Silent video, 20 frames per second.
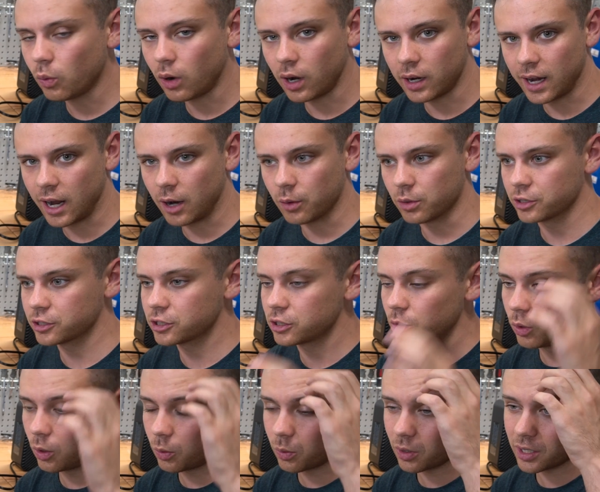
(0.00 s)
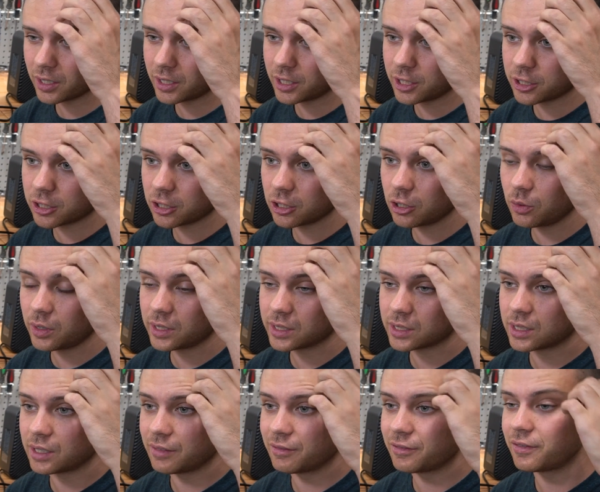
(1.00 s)
watt hours. So what we're gonna do is
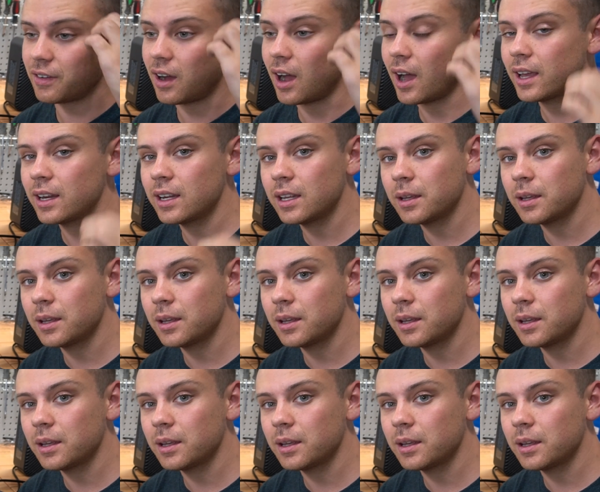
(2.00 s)
divide